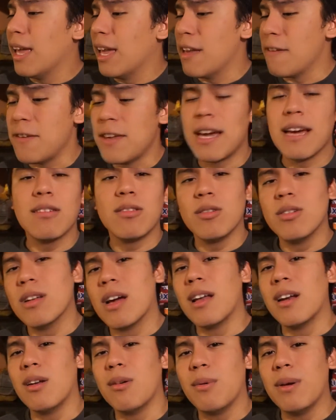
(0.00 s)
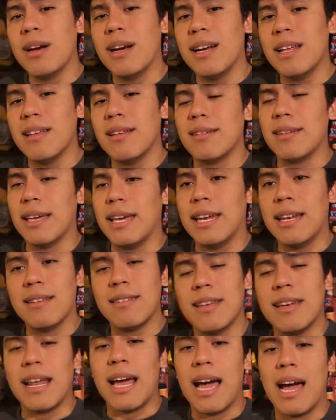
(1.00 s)
If you guys do not know what it is, it
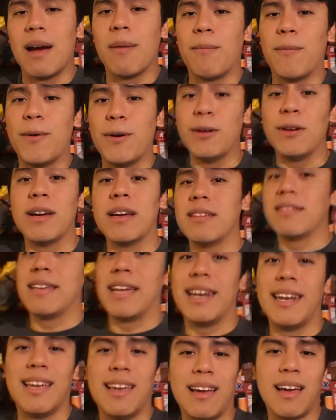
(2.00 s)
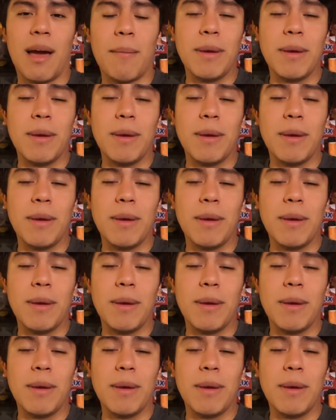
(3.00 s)
is an app where you guys getting,